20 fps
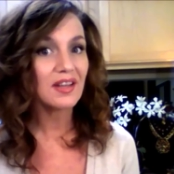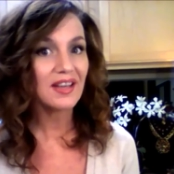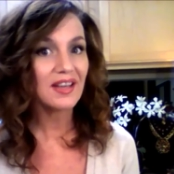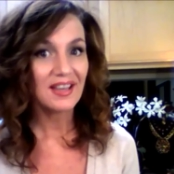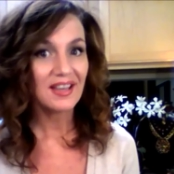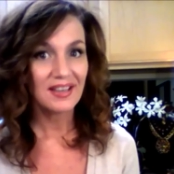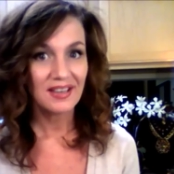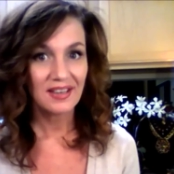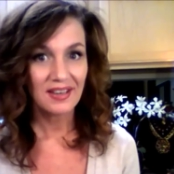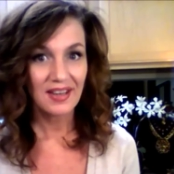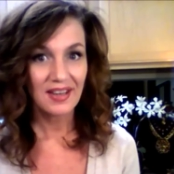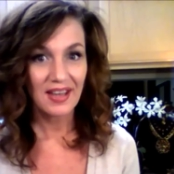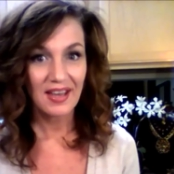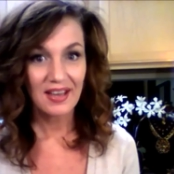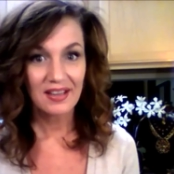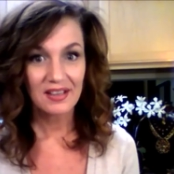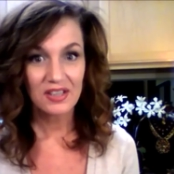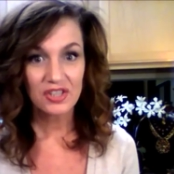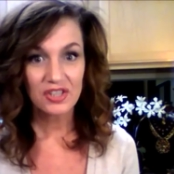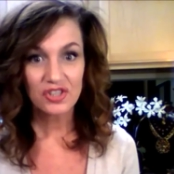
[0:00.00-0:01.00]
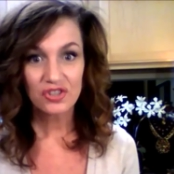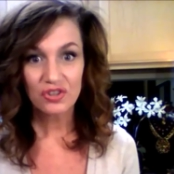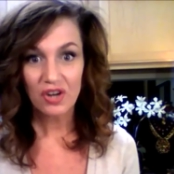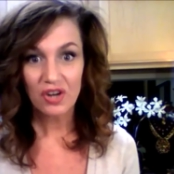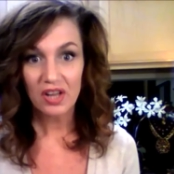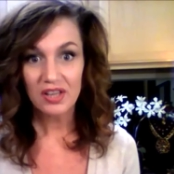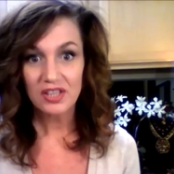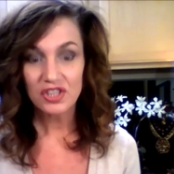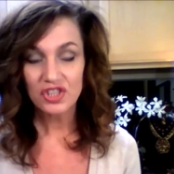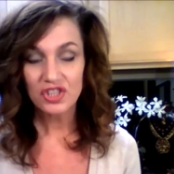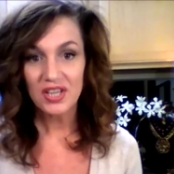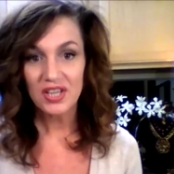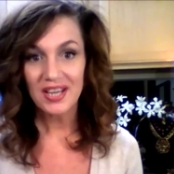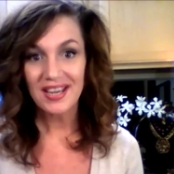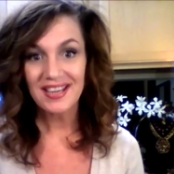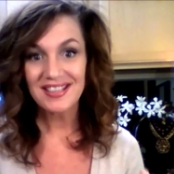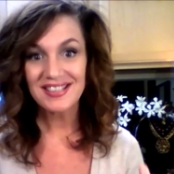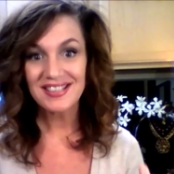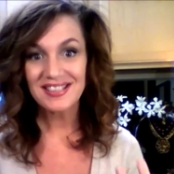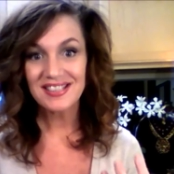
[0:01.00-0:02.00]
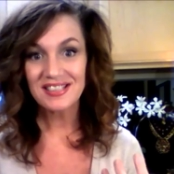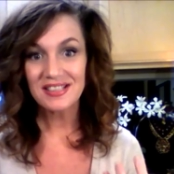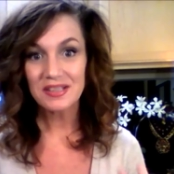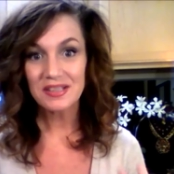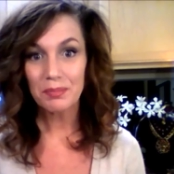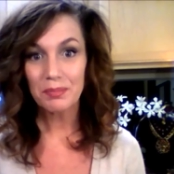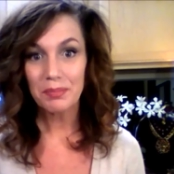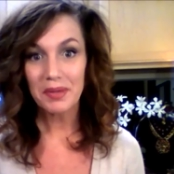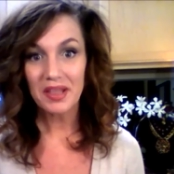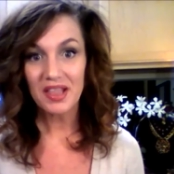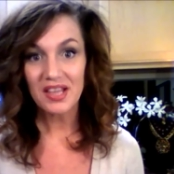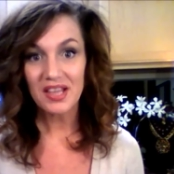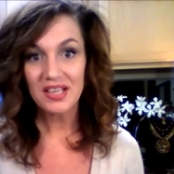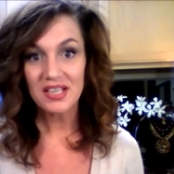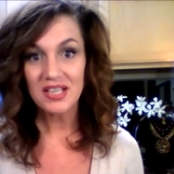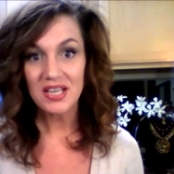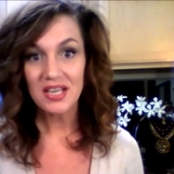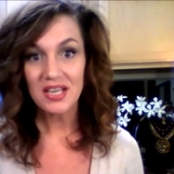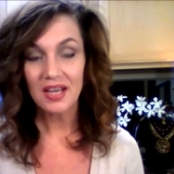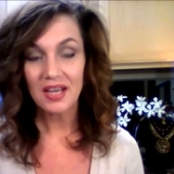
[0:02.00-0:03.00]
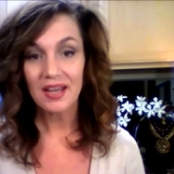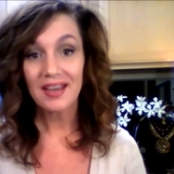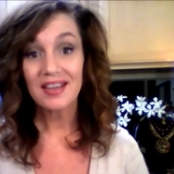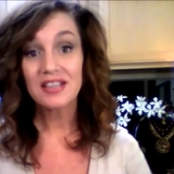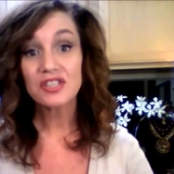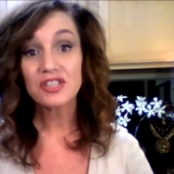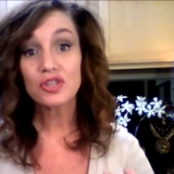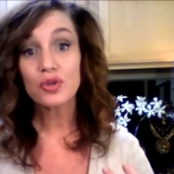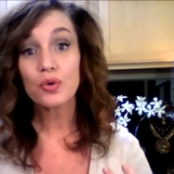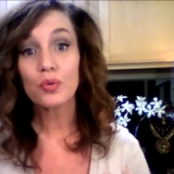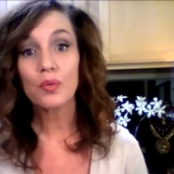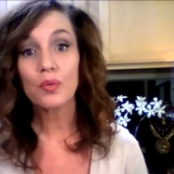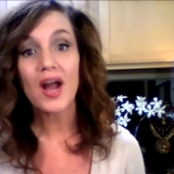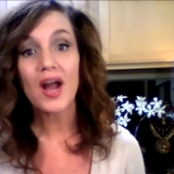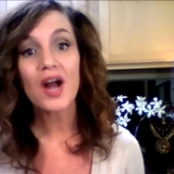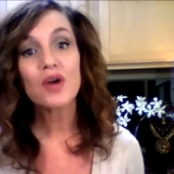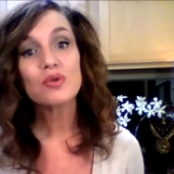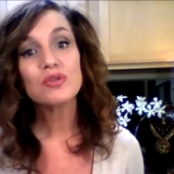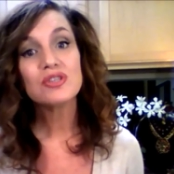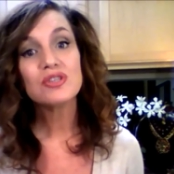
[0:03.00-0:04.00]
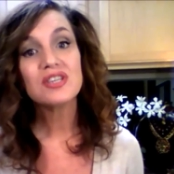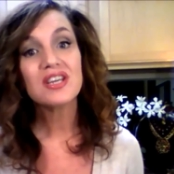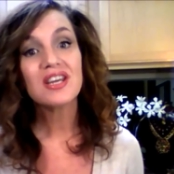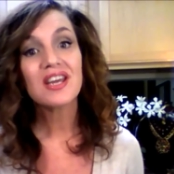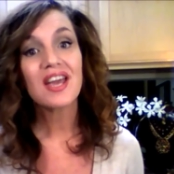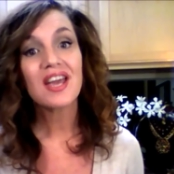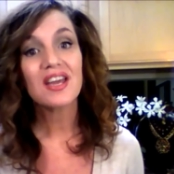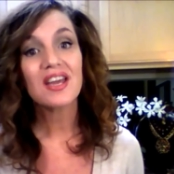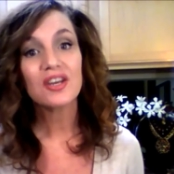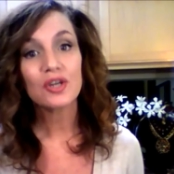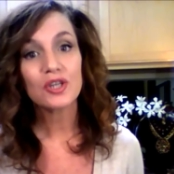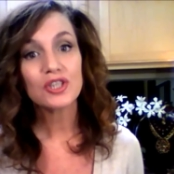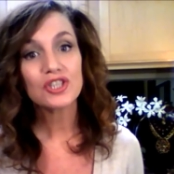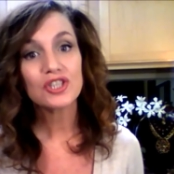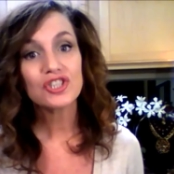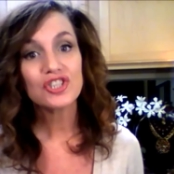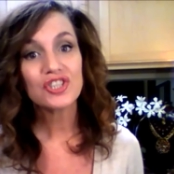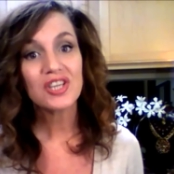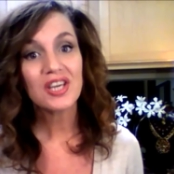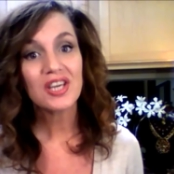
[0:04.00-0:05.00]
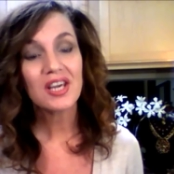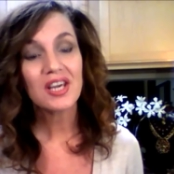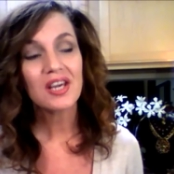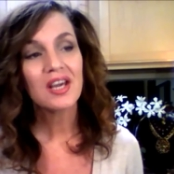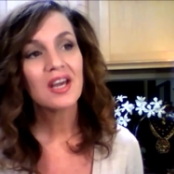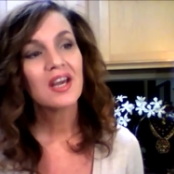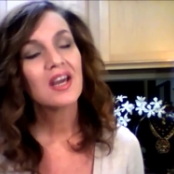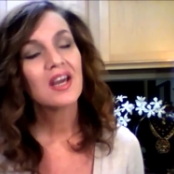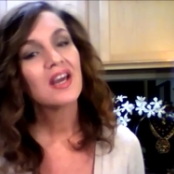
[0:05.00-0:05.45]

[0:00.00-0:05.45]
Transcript: in astrology is stability, is grounding energy,